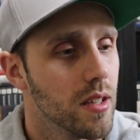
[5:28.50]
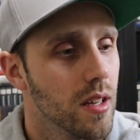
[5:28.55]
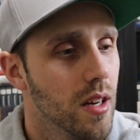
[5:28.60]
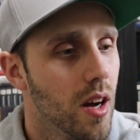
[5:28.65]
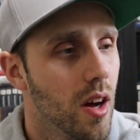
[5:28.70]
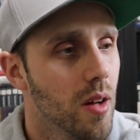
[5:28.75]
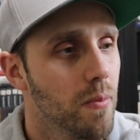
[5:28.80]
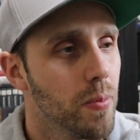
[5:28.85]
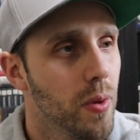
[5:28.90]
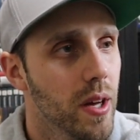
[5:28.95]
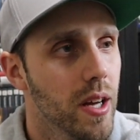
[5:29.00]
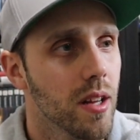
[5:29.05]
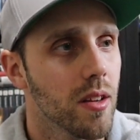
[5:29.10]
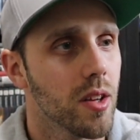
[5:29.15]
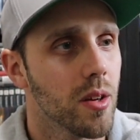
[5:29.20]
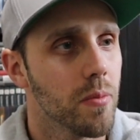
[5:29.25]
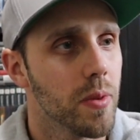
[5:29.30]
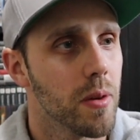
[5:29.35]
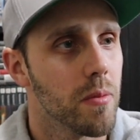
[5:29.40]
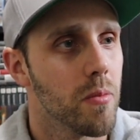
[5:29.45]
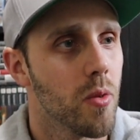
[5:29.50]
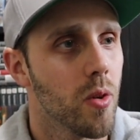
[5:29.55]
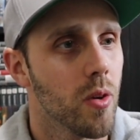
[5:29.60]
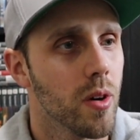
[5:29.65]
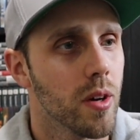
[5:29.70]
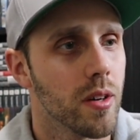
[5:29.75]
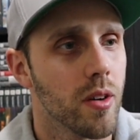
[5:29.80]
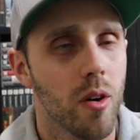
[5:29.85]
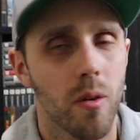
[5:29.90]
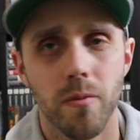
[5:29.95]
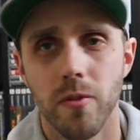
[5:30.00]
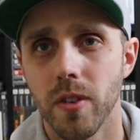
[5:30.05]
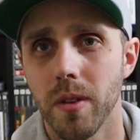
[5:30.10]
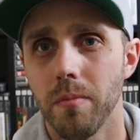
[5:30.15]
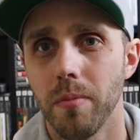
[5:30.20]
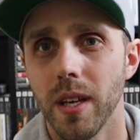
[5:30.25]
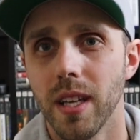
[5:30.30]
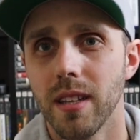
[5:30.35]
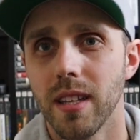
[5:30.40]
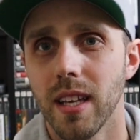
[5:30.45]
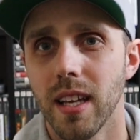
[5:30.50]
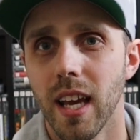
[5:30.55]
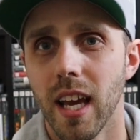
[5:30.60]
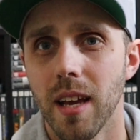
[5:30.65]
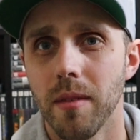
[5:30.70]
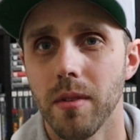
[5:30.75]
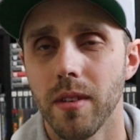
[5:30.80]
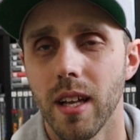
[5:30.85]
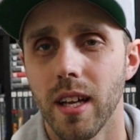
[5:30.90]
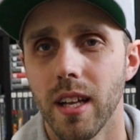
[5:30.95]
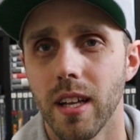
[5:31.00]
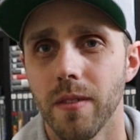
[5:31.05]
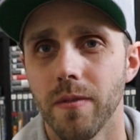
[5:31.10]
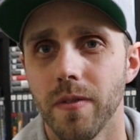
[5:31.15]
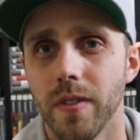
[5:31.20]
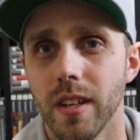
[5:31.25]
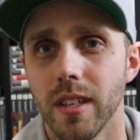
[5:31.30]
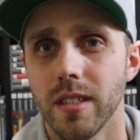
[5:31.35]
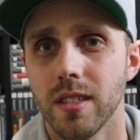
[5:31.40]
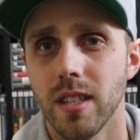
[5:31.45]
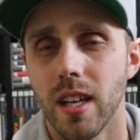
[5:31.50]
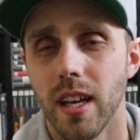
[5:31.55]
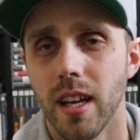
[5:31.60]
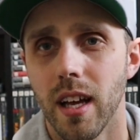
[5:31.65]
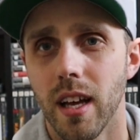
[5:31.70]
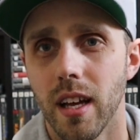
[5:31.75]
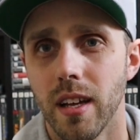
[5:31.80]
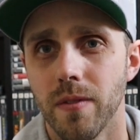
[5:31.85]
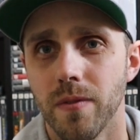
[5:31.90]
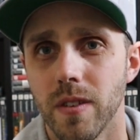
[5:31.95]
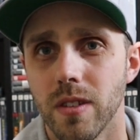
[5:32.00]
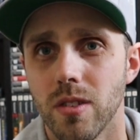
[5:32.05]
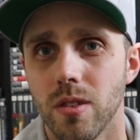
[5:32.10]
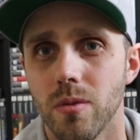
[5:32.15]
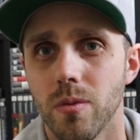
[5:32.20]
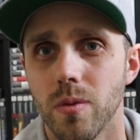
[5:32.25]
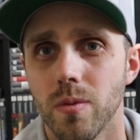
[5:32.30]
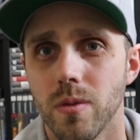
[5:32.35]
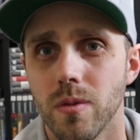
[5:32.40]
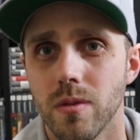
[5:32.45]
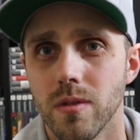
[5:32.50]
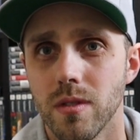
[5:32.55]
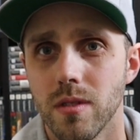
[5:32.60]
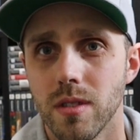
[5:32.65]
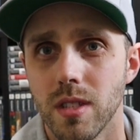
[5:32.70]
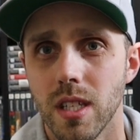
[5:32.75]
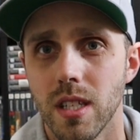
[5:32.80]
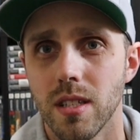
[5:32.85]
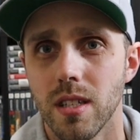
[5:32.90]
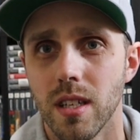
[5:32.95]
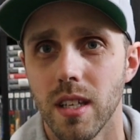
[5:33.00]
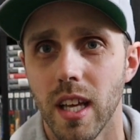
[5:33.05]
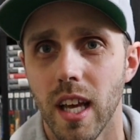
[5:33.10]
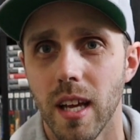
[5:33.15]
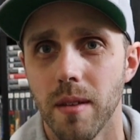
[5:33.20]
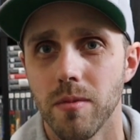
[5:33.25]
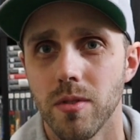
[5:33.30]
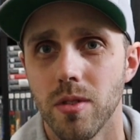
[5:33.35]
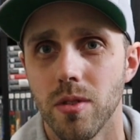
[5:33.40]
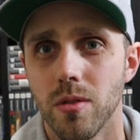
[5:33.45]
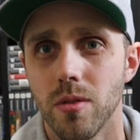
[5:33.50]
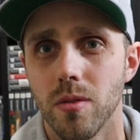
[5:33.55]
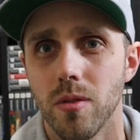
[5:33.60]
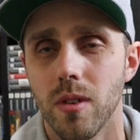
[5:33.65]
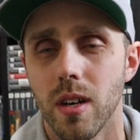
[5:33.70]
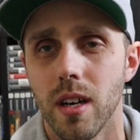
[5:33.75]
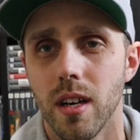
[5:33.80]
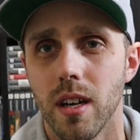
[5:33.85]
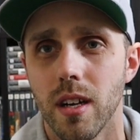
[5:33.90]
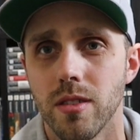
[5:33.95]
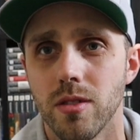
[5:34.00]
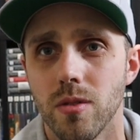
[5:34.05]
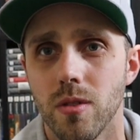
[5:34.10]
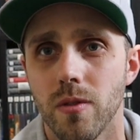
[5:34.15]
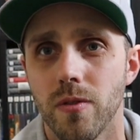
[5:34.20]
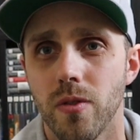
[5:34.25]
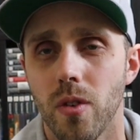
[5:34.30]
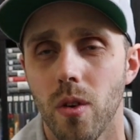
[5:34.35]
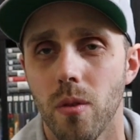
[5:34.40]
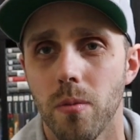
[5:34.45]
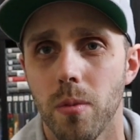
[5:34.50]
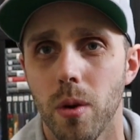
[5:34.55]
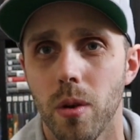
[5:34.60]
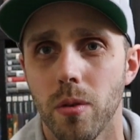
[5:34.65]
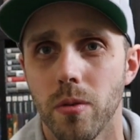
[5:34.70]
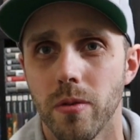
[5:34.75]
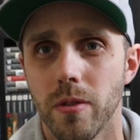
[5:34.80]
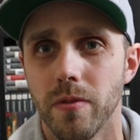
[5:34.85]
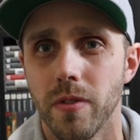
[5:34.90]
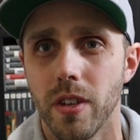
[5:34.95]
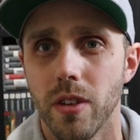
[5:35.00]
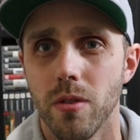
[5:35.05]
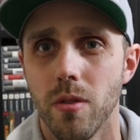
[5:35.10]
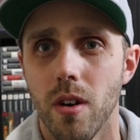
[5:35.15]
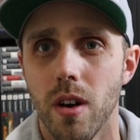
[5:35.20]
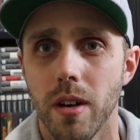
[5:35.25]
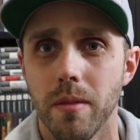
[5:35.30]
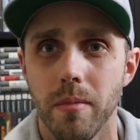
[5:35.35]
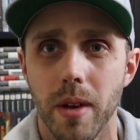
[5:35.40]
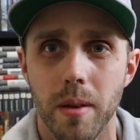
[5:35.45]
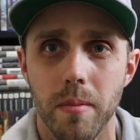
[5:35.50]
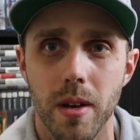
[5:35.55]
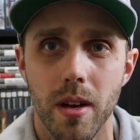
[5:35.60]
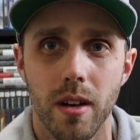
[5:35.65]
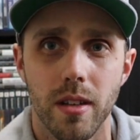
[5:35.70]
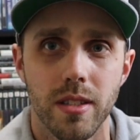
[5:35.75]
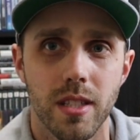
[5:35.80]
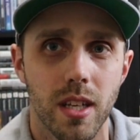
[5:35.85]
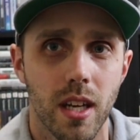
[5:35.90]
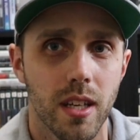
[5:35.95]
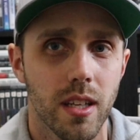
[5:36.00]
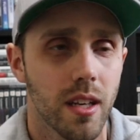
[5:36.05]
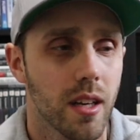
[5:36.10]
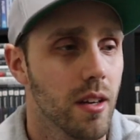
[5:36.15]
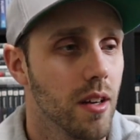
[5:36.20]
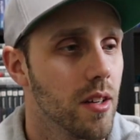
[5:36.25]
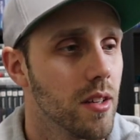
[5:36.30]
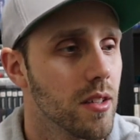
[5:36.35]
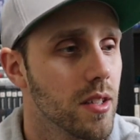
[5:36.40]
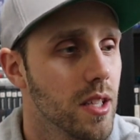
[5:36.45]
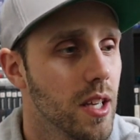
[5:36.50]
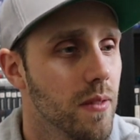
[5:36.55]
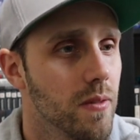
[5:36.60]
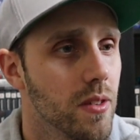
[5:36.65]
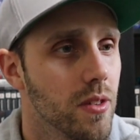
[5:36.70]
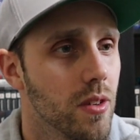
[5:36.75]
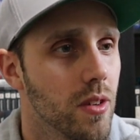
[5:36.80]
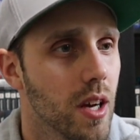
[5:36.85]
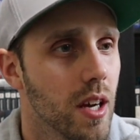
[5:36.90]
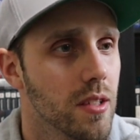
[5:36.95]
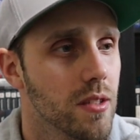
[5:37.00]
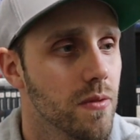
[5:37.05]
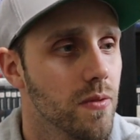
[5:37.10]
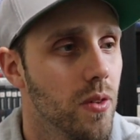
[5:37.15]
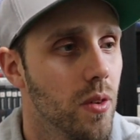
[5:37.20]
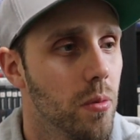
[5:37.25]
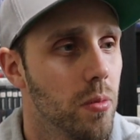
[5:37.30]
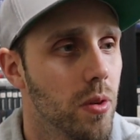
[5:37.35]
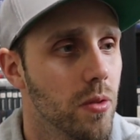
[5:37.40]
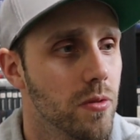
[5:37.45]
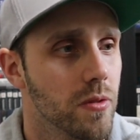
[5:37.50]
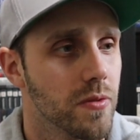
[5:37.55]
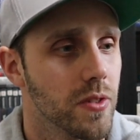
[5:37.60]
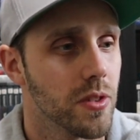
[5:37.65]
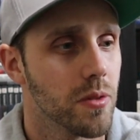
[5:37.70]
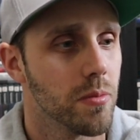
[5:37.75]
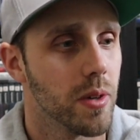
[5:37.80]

I'll play a little bit more and hopefully beat the game, and then if it's a decent game to do a full-blown review on, maybe I'll check it out, give you guys a full-blown review.